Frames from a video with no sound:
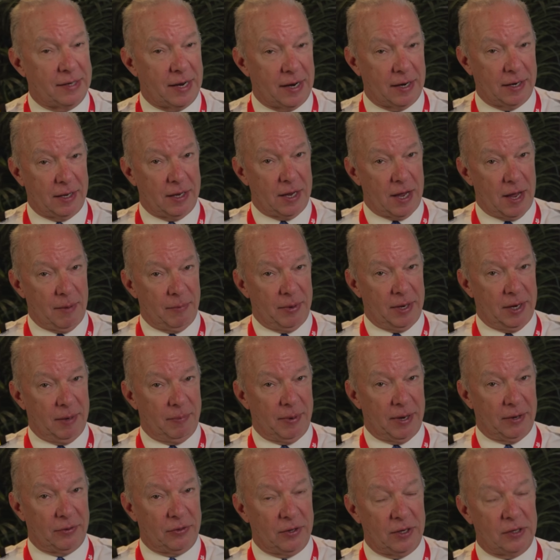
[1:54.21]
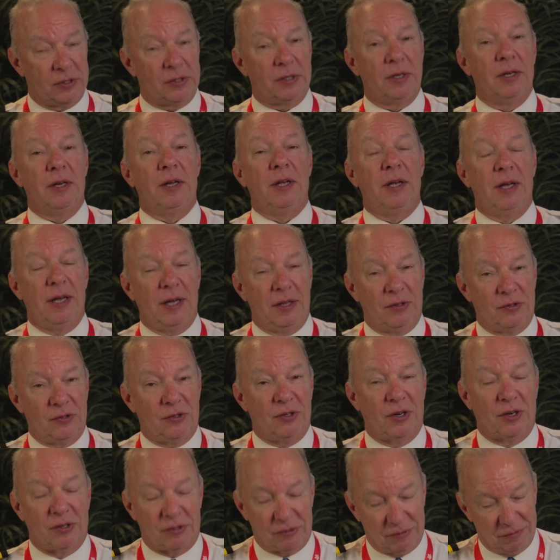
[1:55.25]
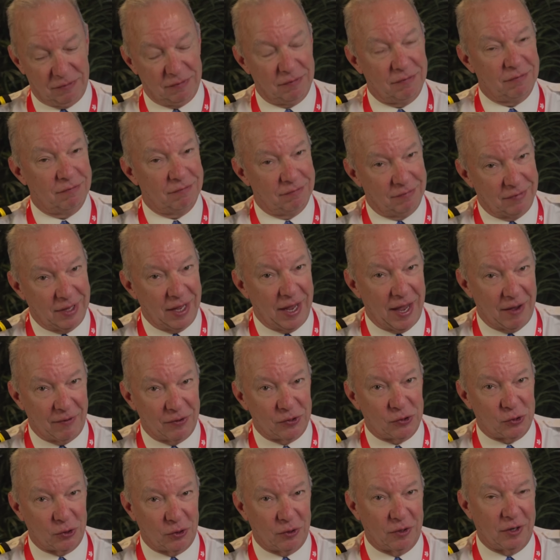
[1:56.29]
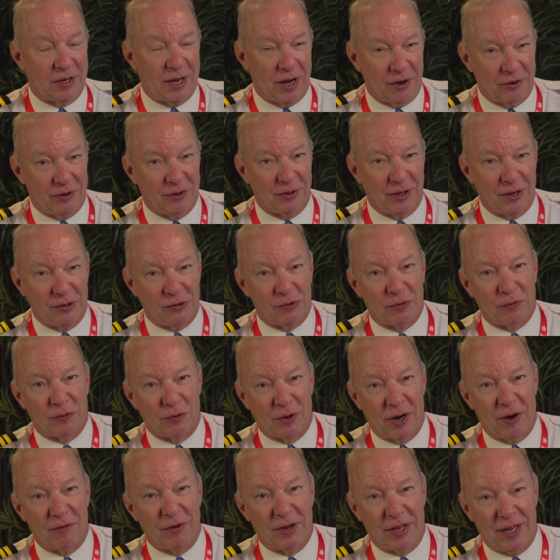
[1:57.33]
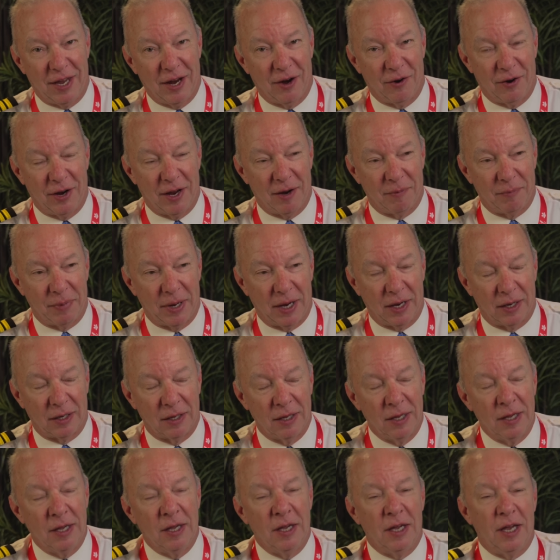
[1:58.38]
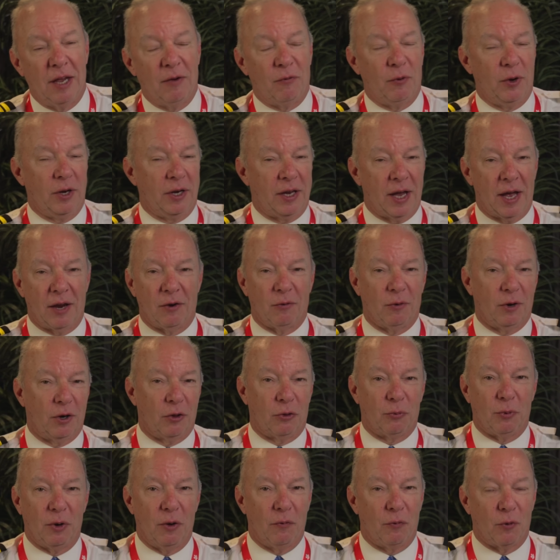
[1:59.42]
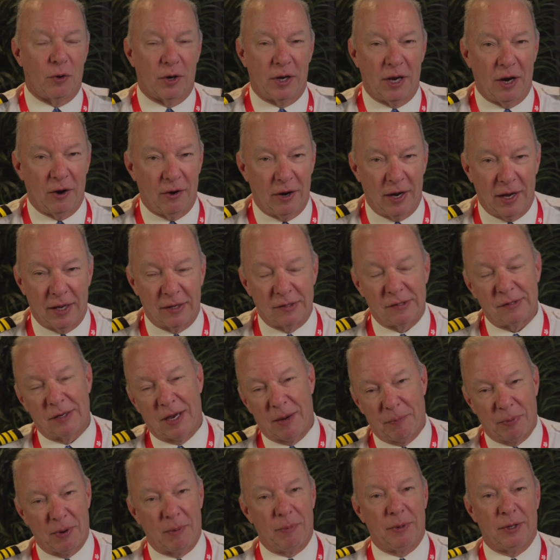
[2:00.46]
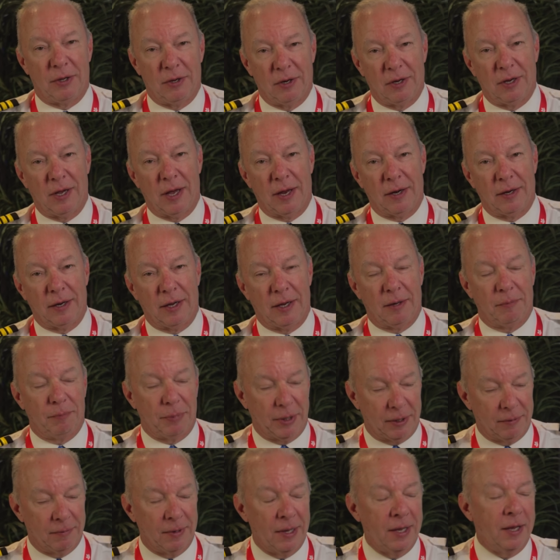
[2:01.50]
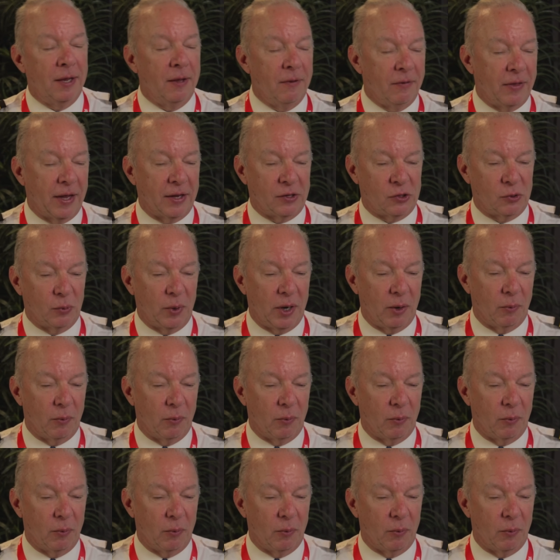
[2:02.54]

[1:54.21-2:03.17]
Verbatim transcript: not a comment about this. It's just they have a certain calculation for every carry-on bag. If we'd gotten rid of three or four carry-ons, I probably could have gotten on, but that's the way